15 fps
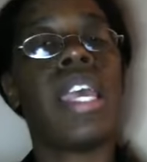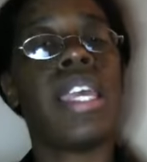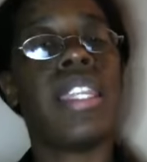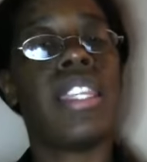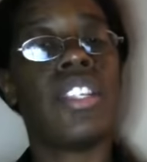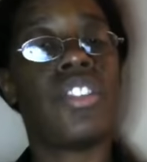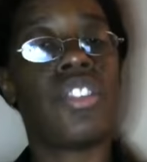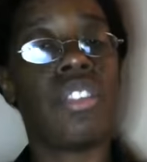
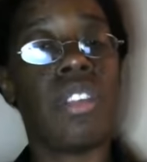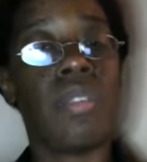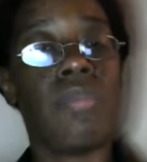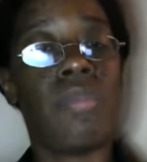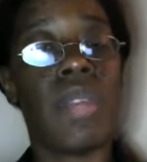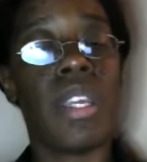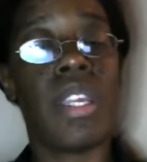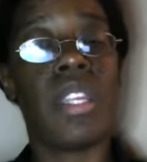the
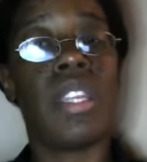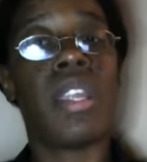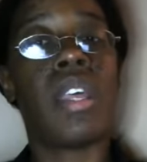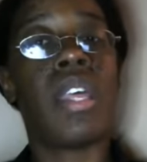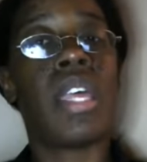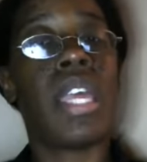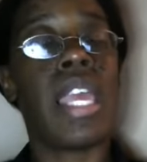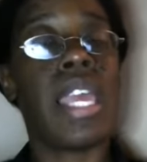shipment
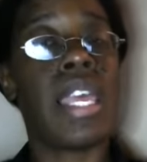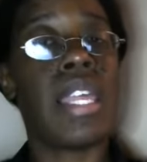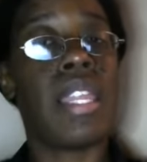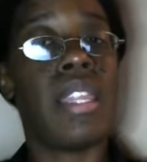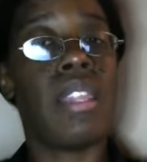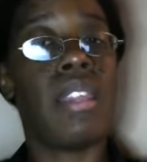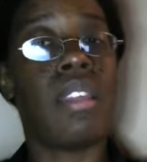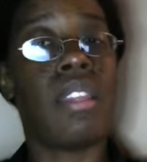
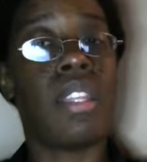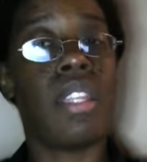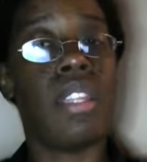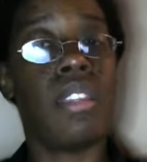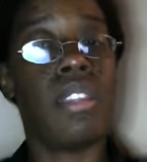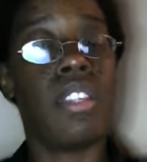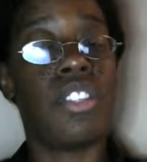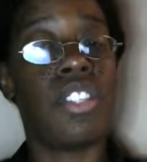and
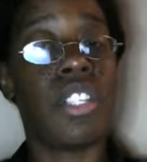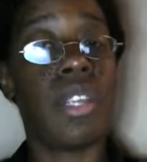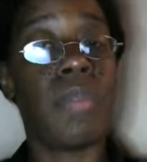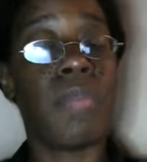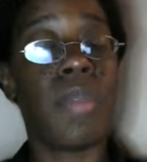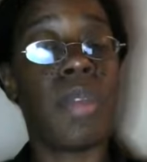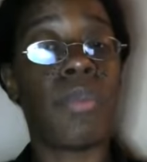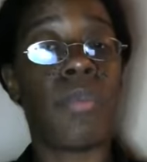the
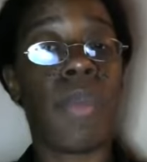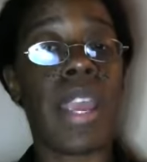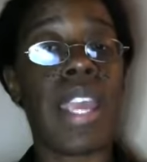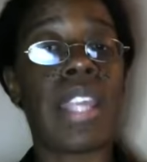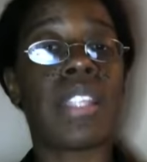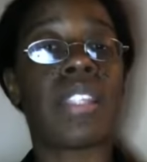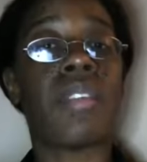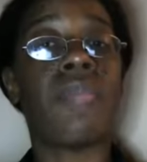shipment
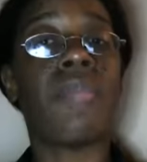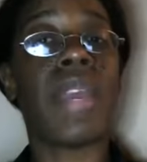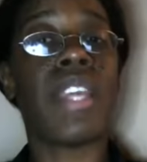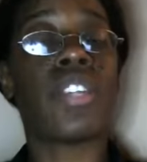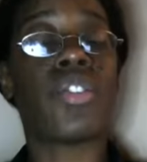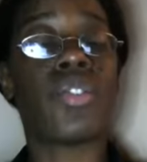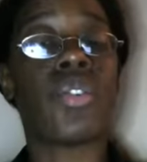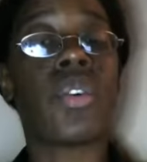rate to make
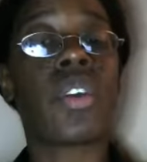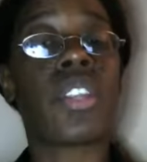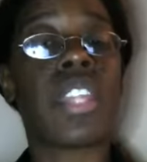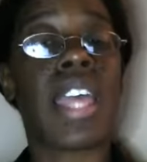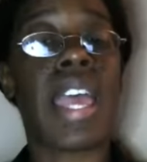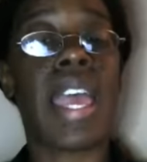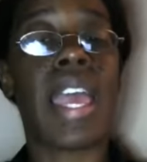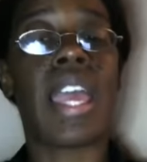sure
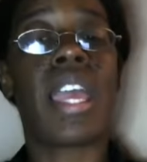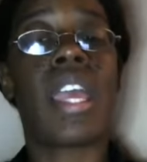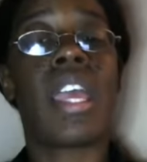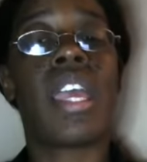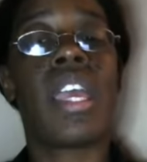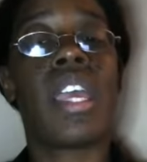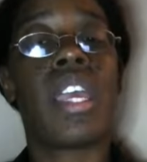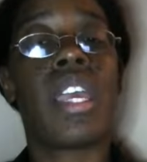that
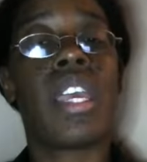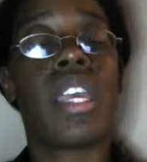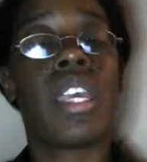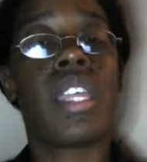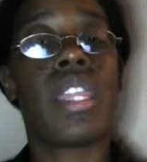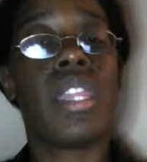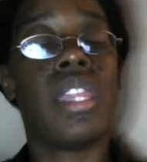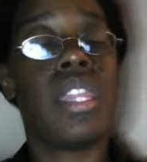
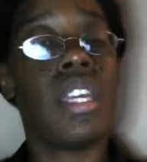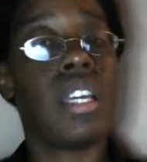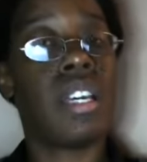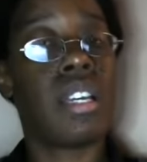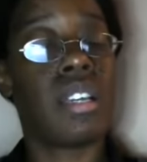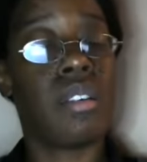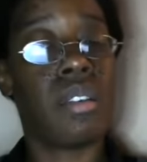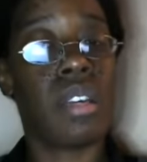
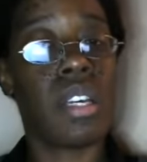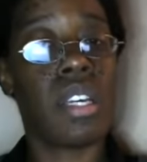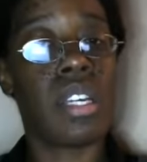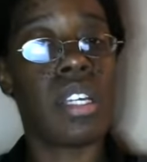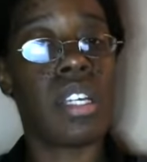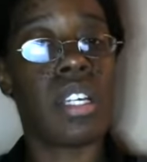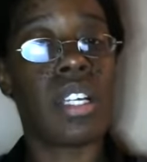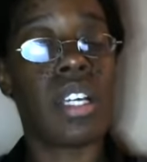the
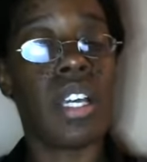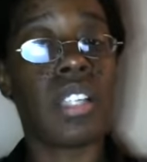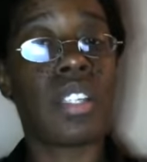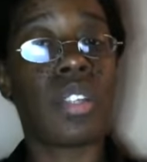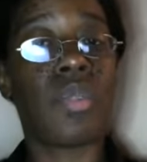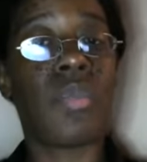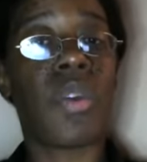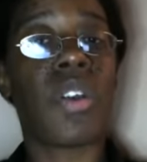
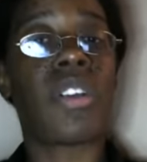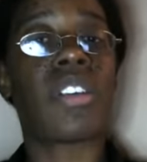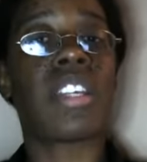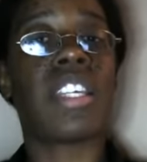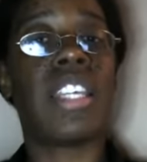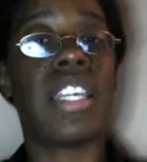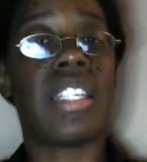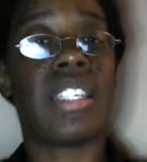customer
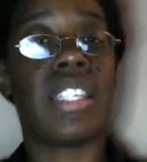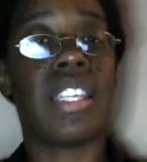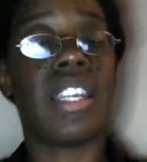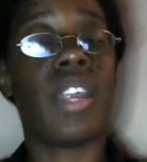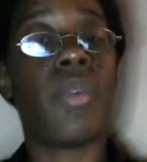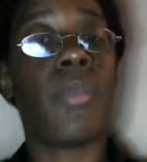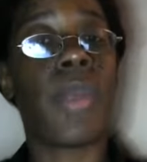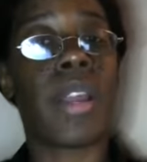gets it
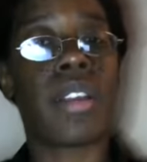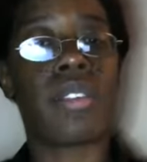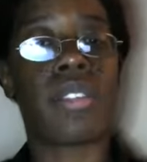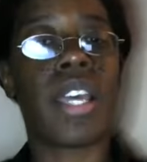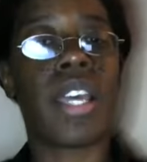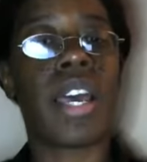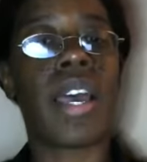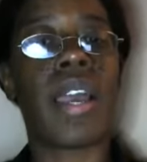in record
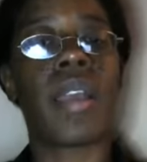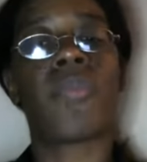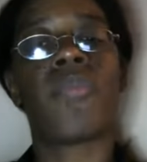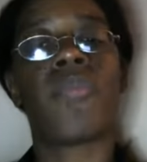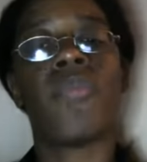time.